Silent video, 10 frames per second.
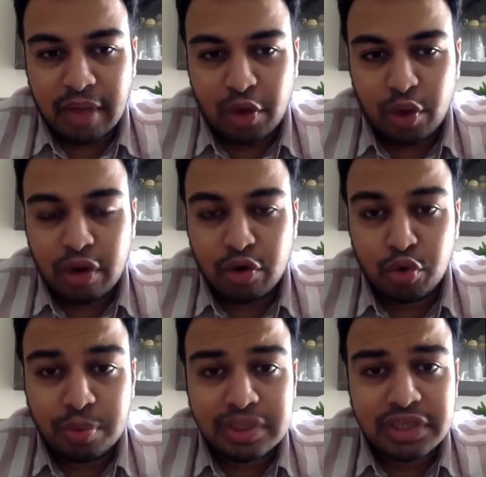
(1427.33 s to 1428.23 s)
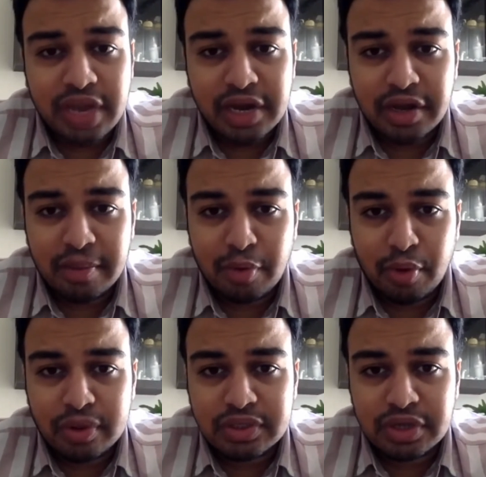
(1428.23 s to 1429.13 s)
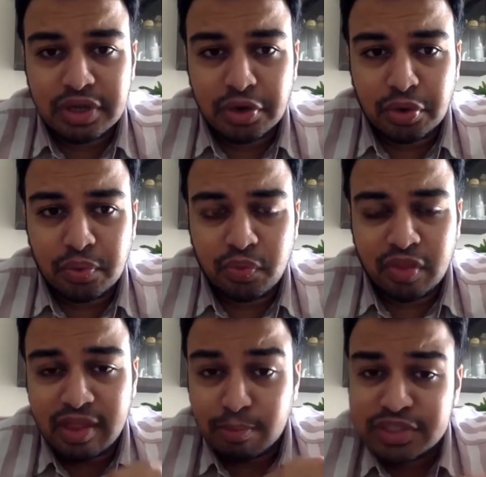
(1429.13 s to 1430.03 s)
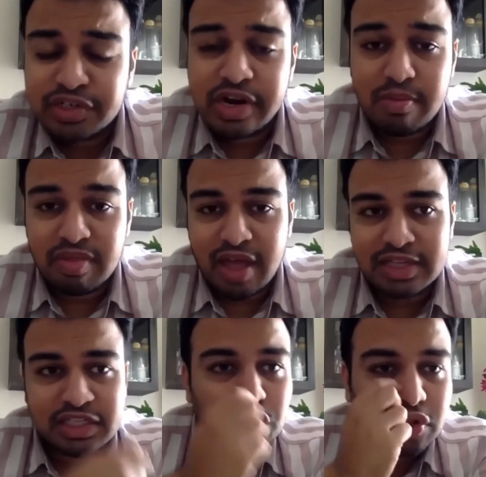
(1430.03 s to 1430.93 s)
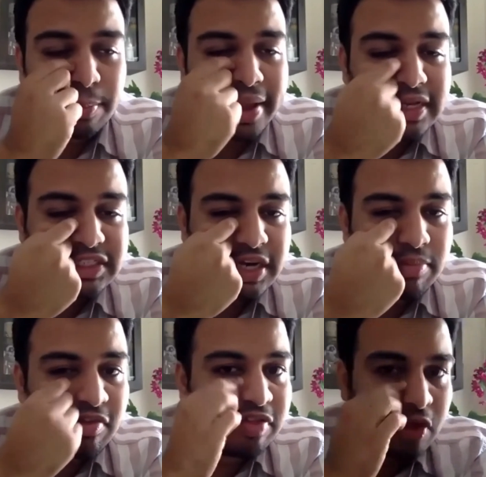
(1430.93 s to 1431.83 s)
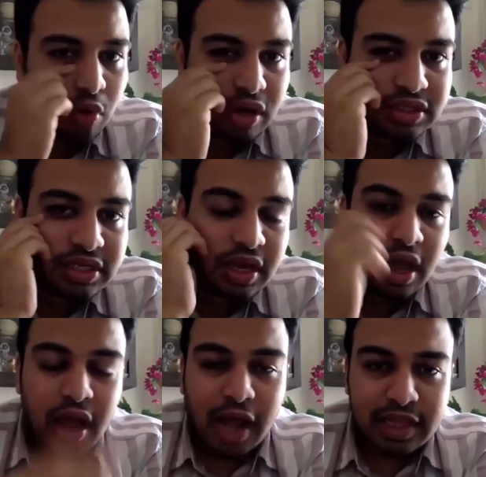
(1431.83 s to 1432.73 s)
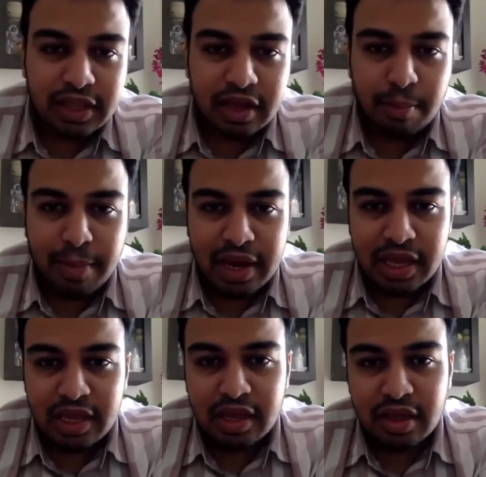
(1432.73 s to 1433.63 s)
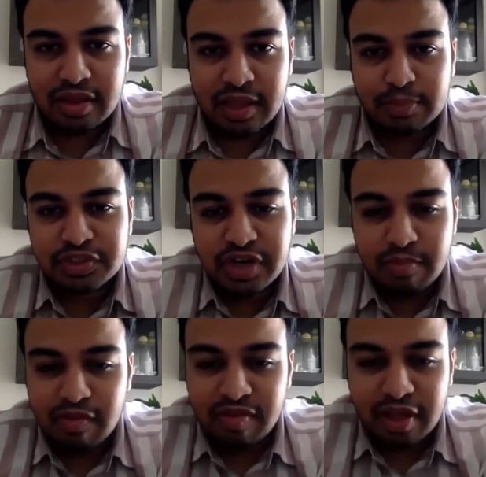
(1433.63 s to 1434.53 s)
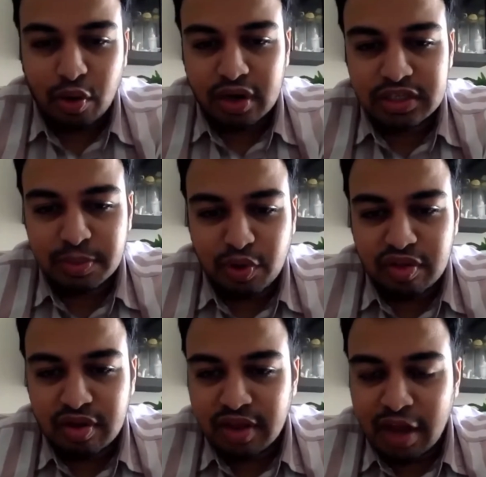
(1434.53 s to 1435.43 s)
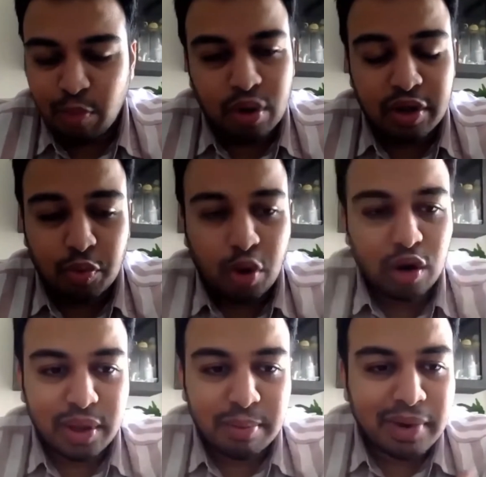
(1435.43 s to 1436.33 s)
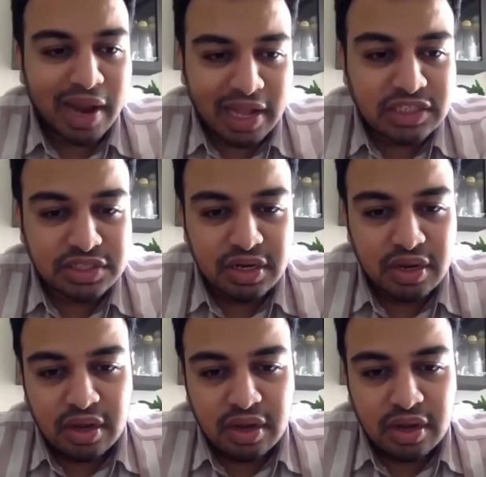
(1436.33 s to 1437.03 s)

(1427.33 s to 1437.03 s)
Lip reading: I don't have too much idea about the substreams. I just know the mainstreams of psychology. I think there are many substreams of psychology because it's an ever evolving branch.